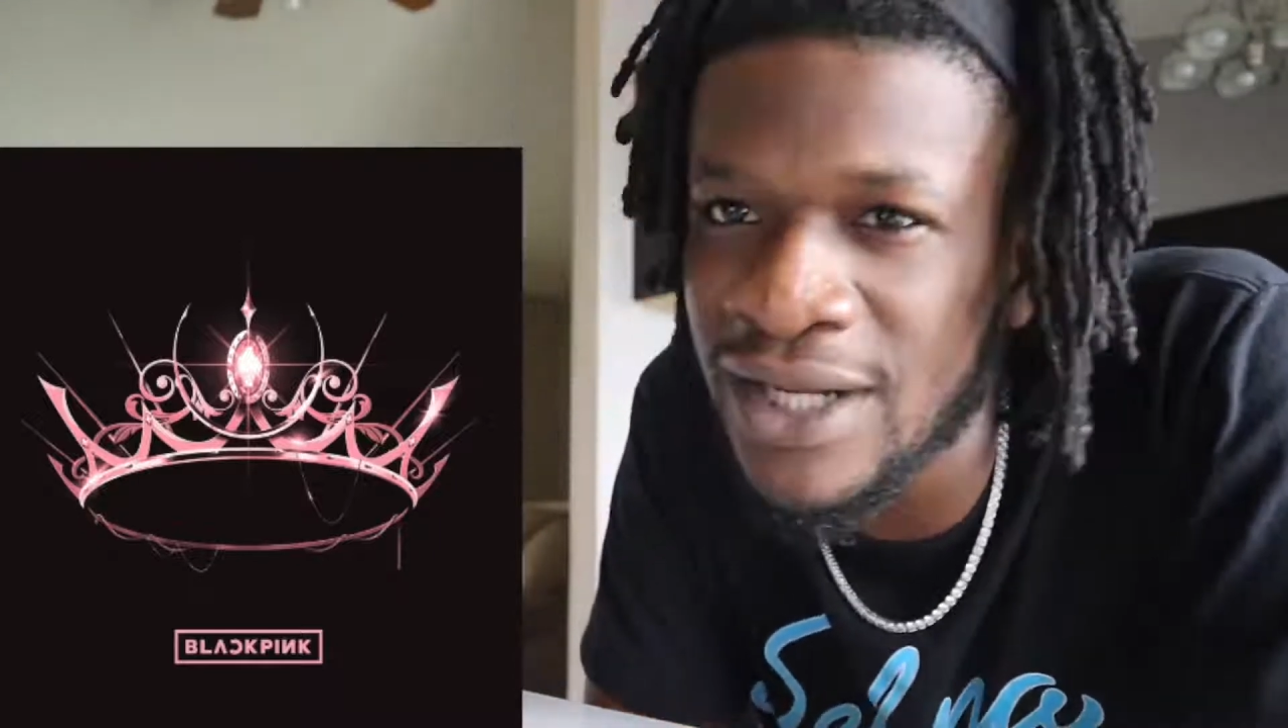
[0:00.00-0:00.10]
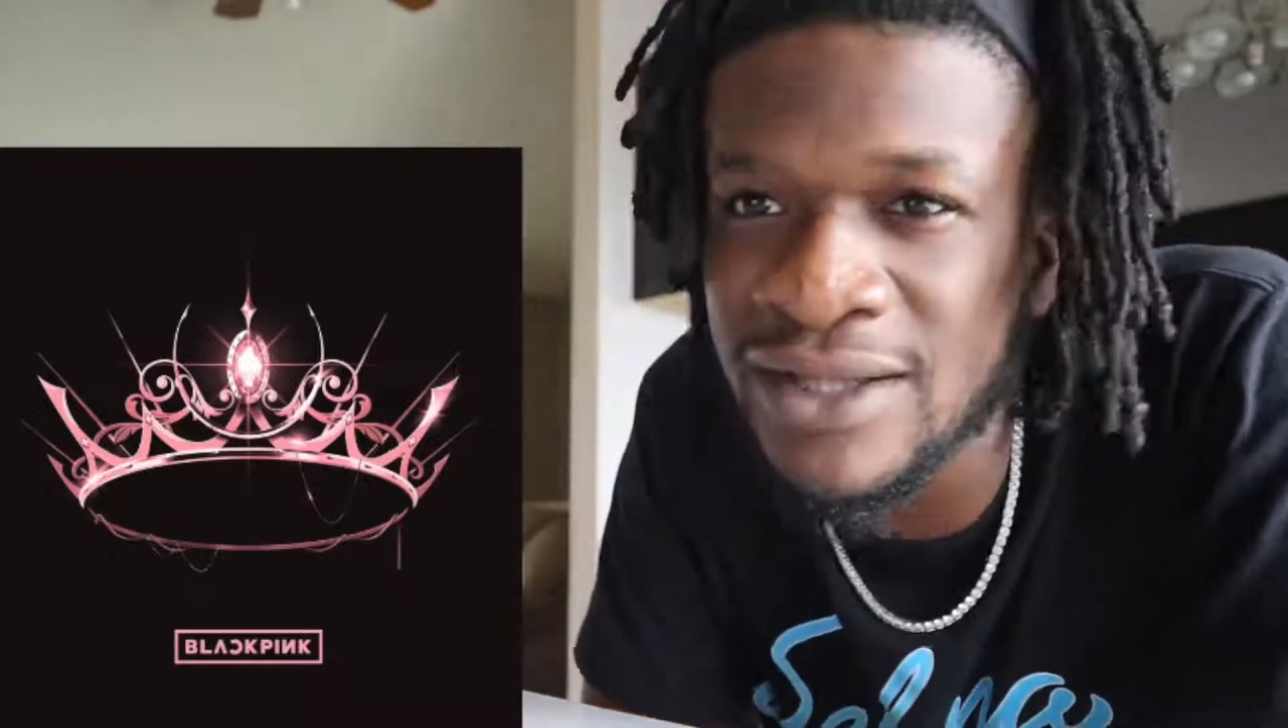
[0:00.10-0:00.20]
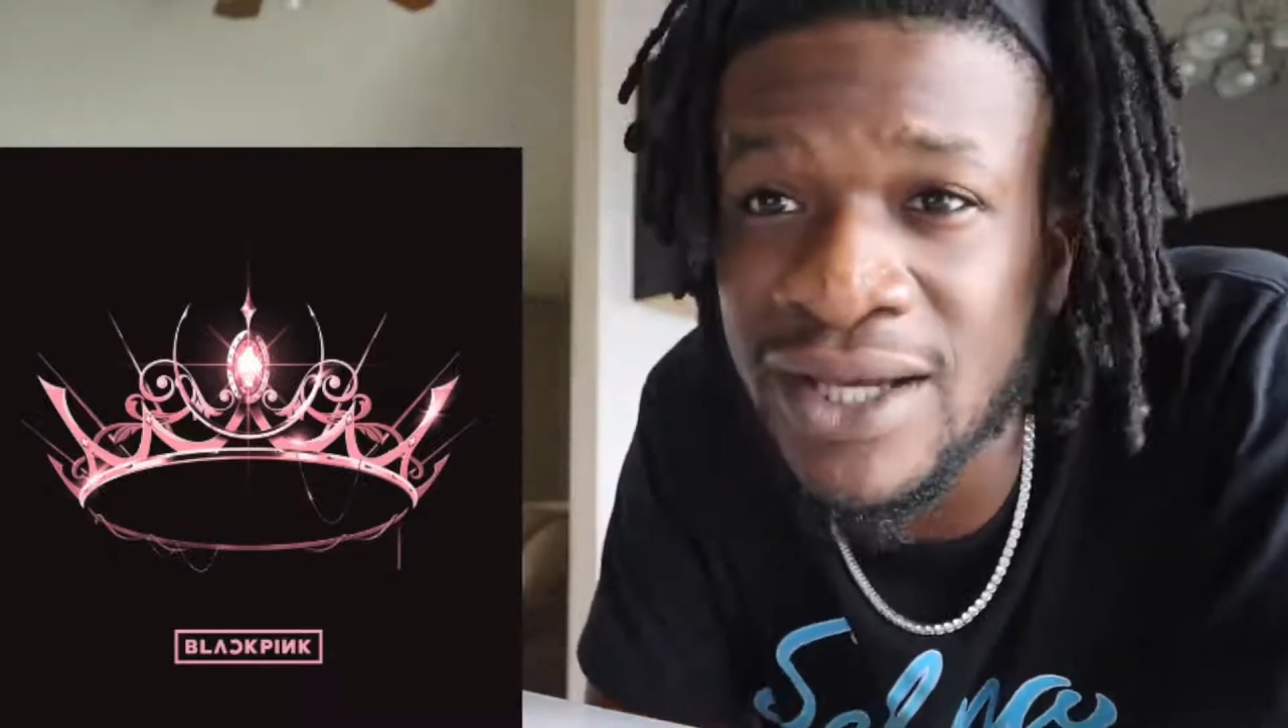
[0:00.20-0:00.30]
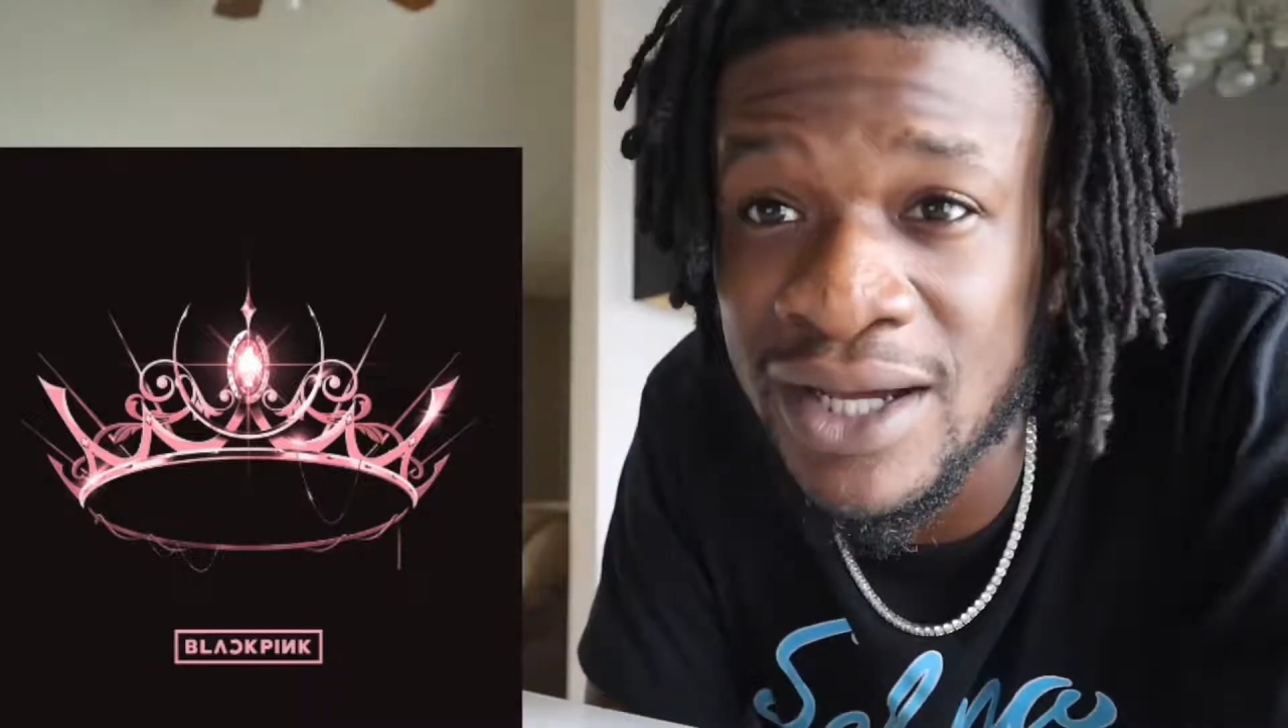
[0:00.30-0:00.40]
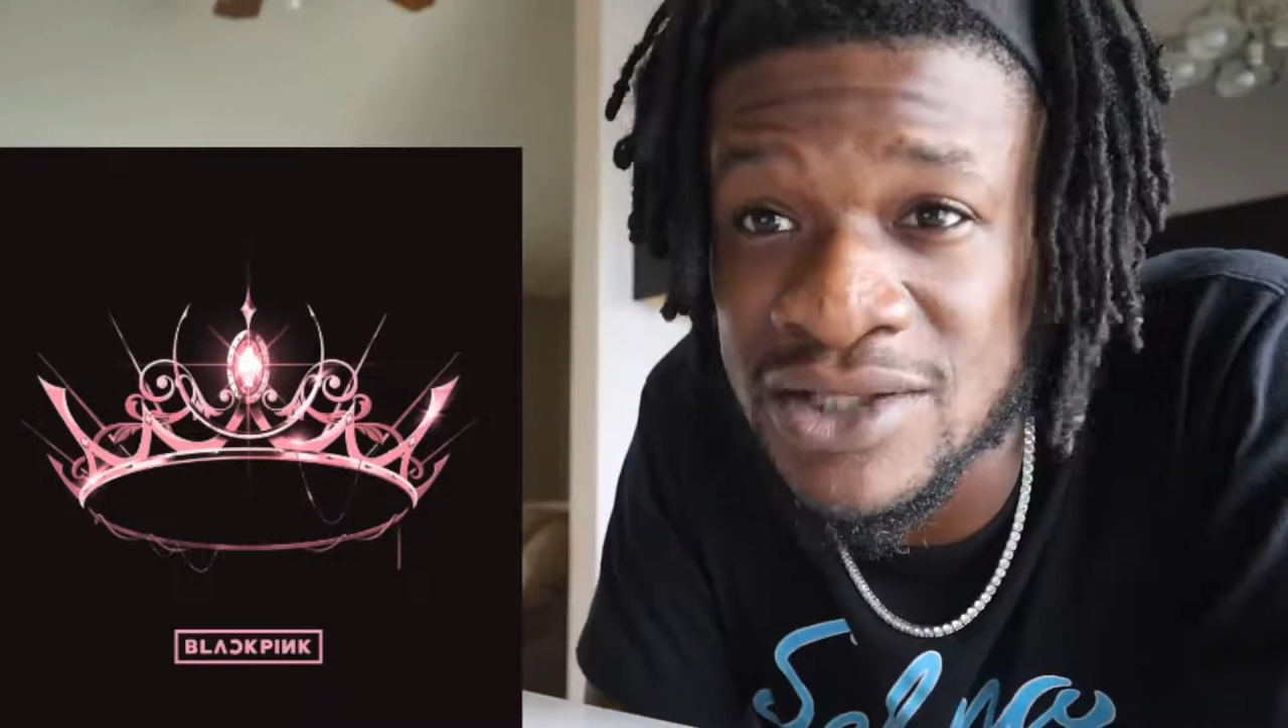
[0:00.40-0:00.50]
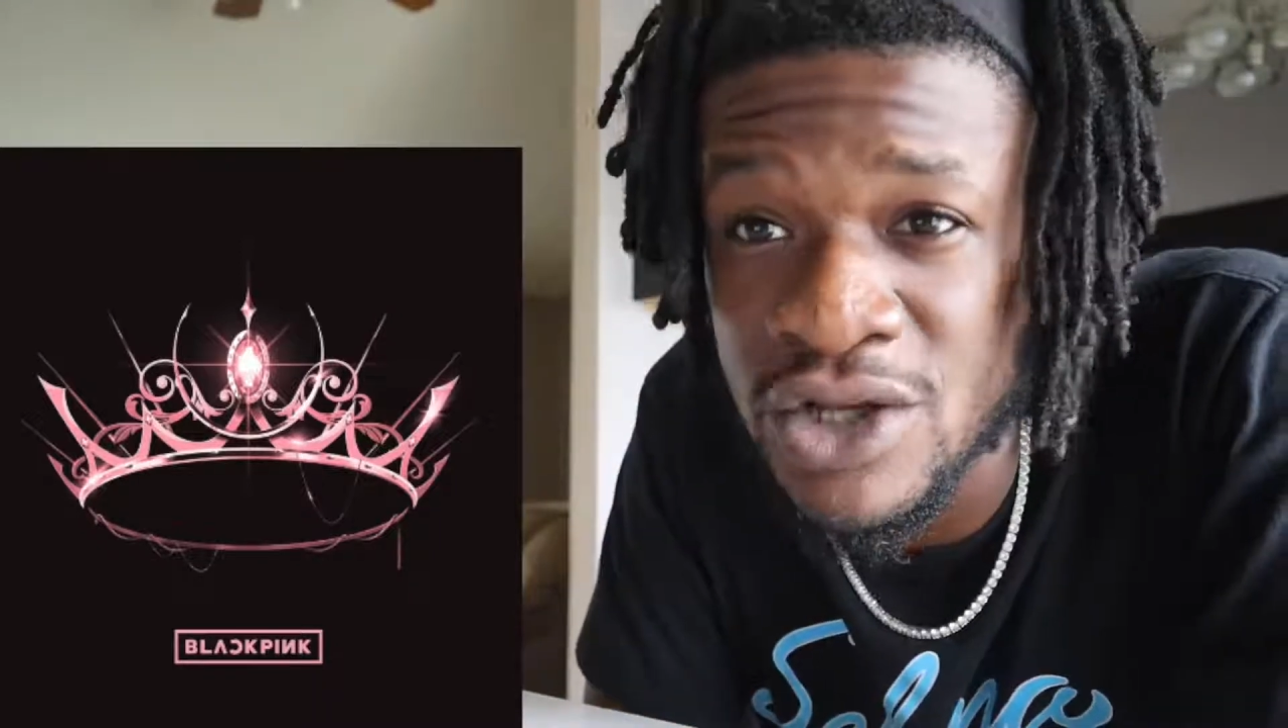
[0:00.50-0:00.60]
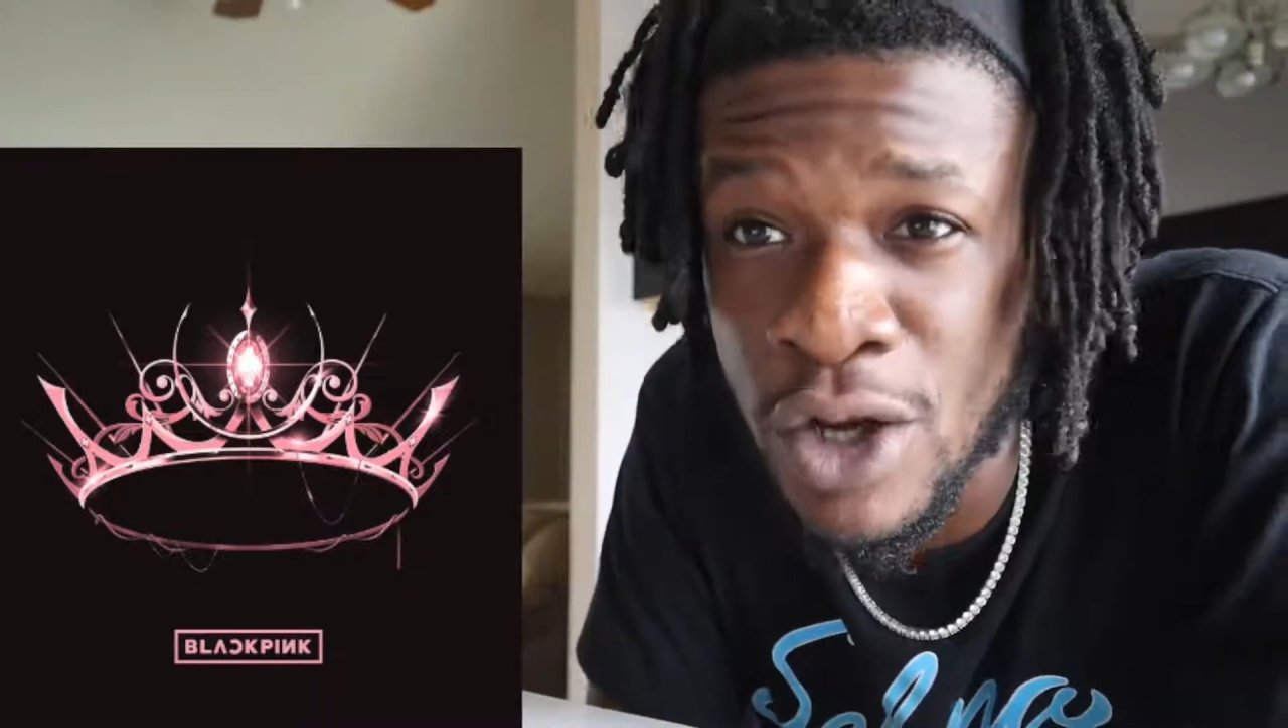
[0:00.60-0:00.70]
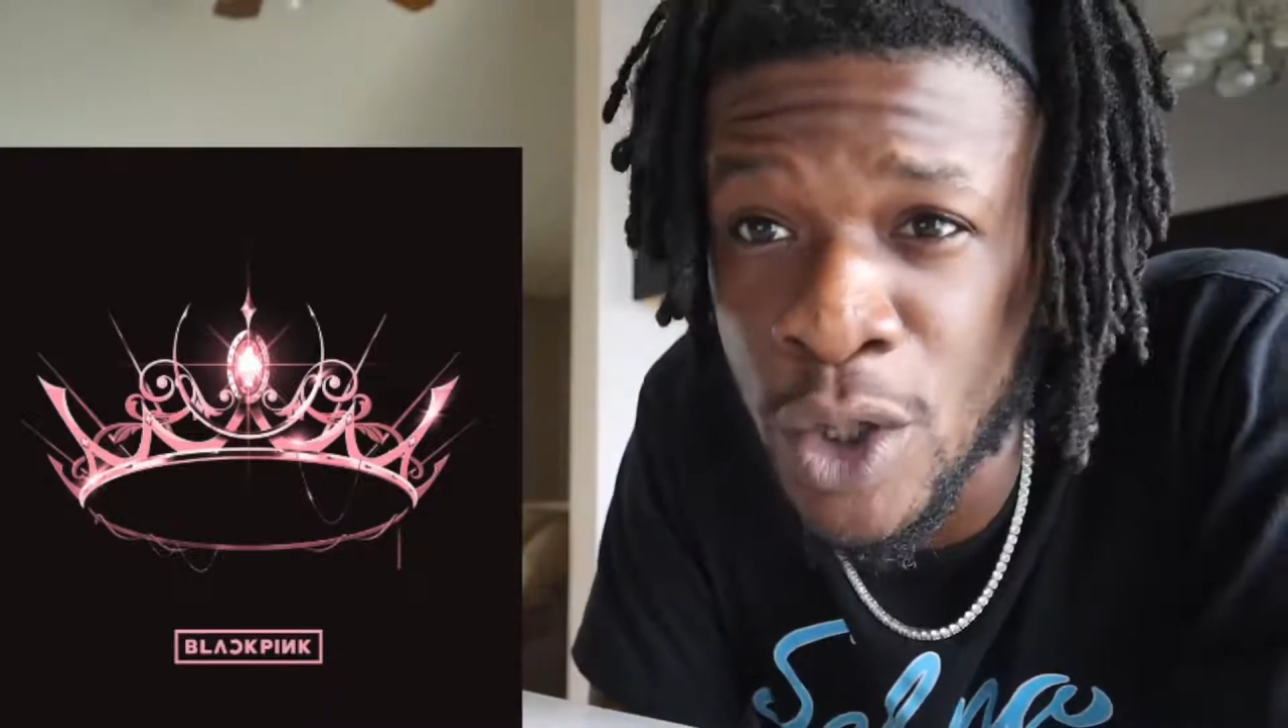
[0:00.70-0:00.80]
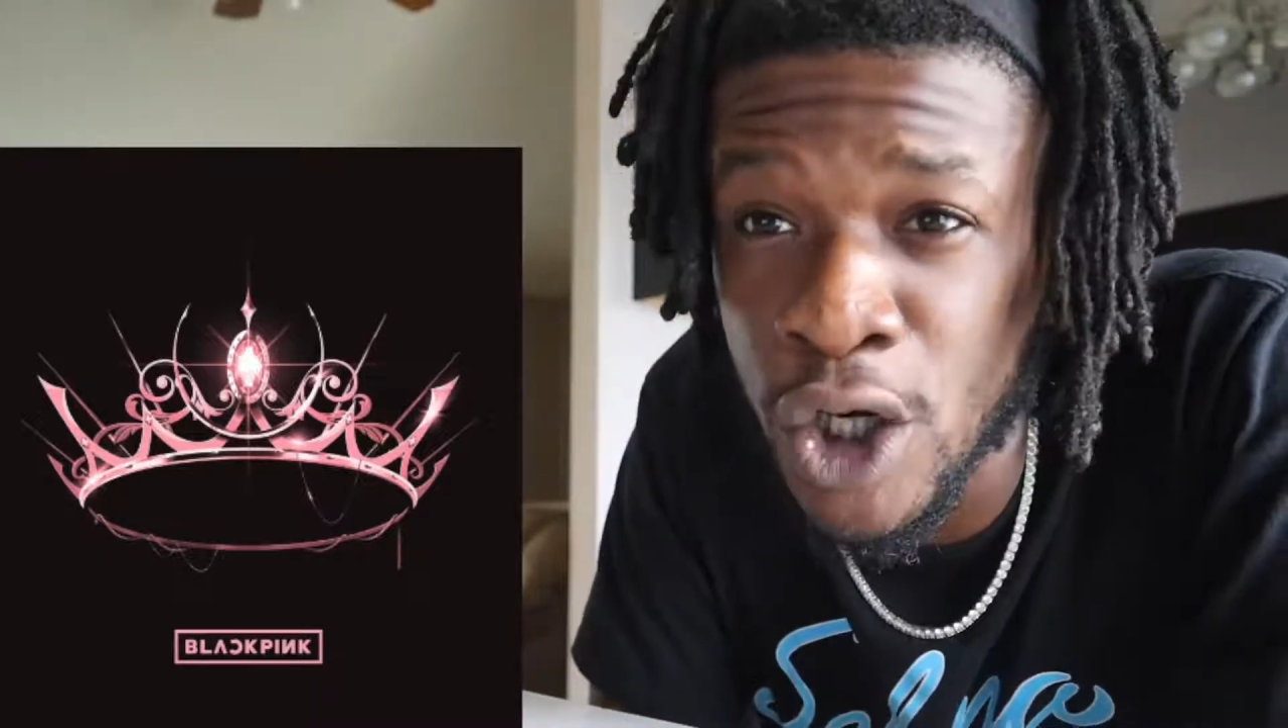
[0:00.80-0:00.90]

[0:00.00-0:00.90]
out they got a song with